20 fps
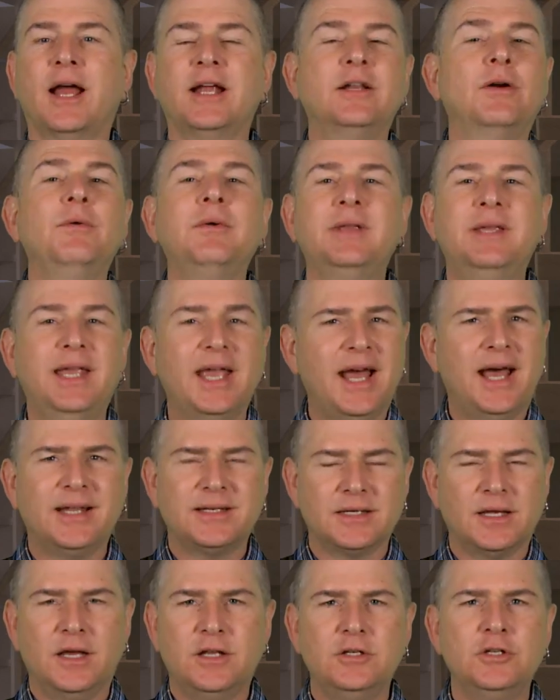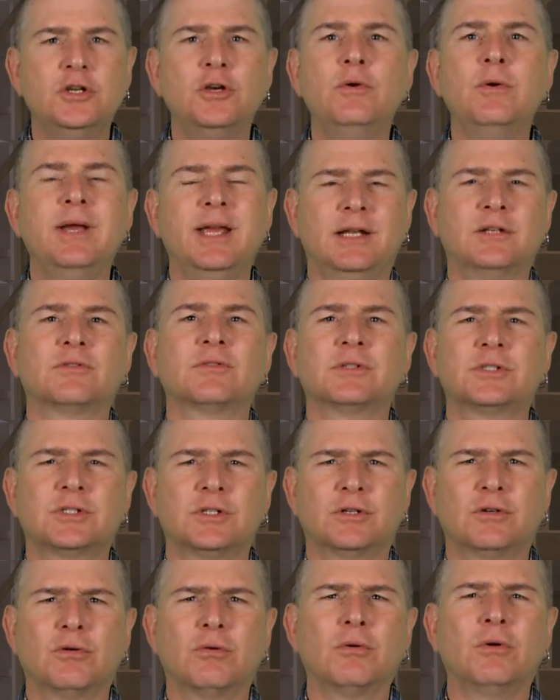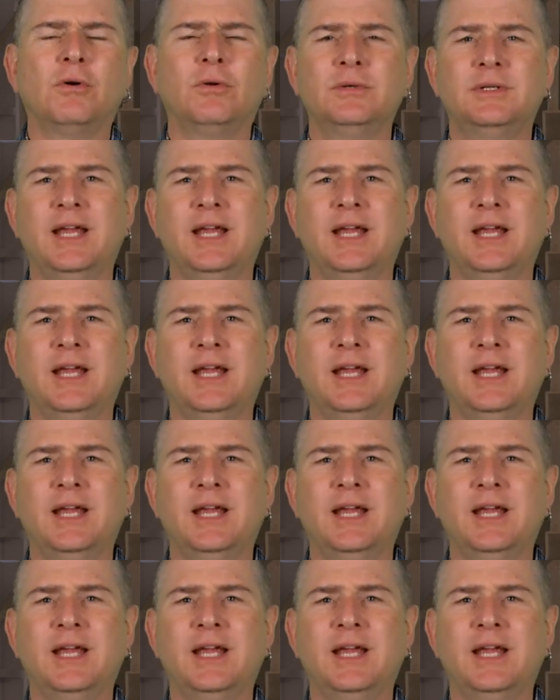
I don't get a new interest accrual